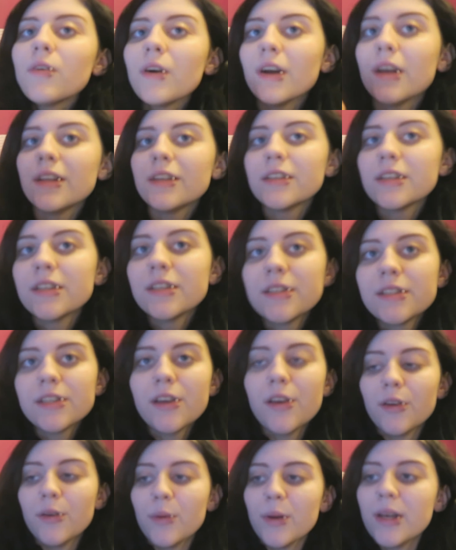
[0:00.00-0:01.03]
Right,
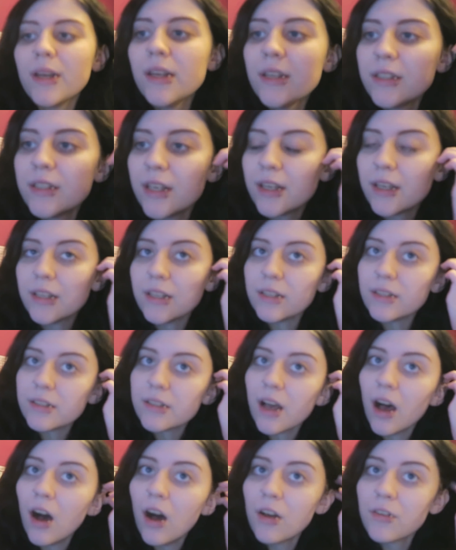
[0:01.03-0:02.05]
so it is
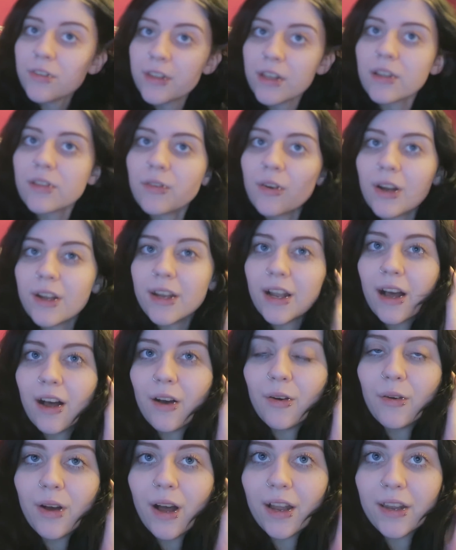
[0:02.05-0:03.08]
6:30 right
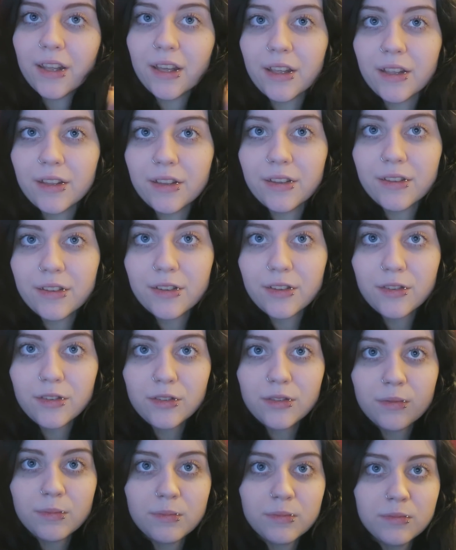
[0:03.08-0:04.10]
now, and it is
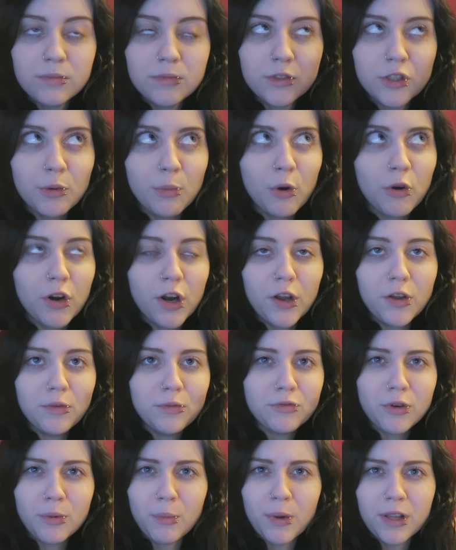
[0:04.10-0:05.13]

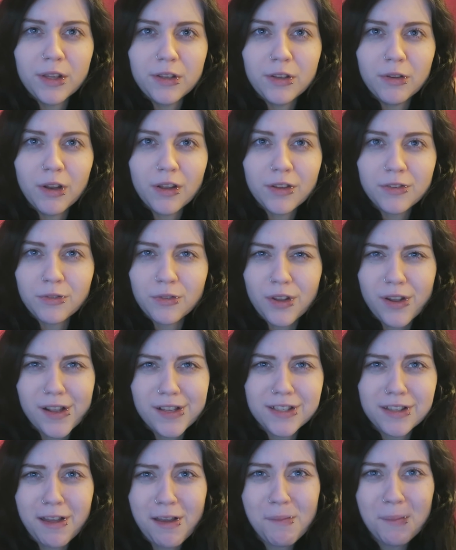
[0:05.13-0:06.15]
tomorrow from when you last saw the
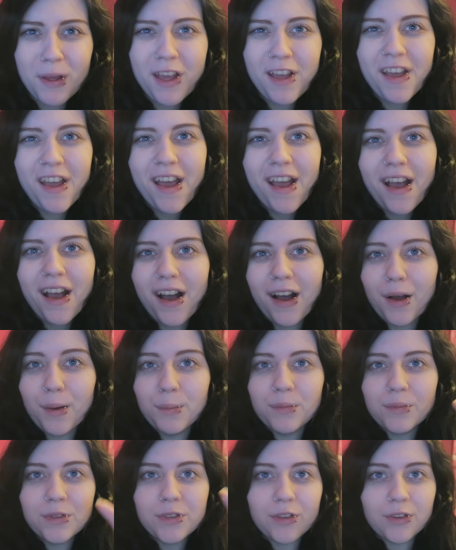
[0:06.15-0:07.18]
last clip.
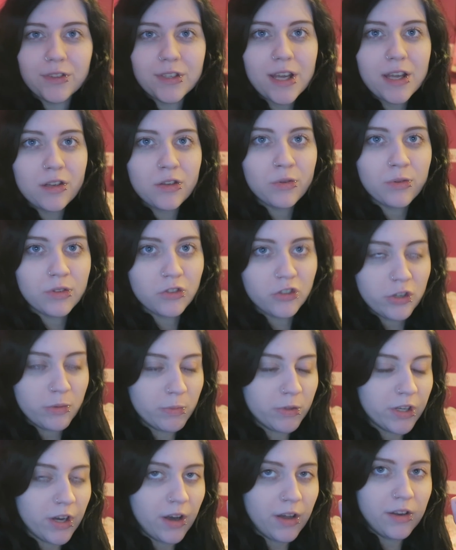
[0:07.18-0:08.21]
So day 2 at the
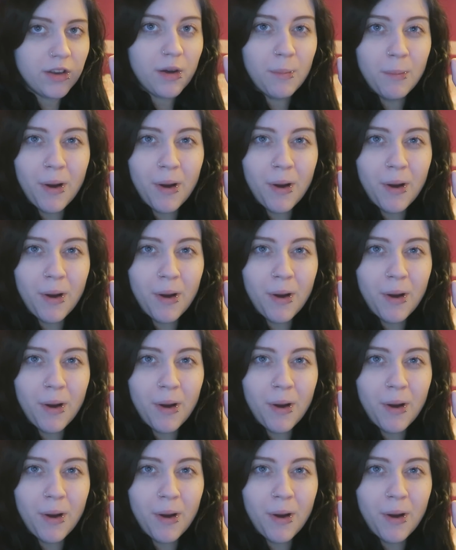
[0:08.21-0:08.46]
gym done.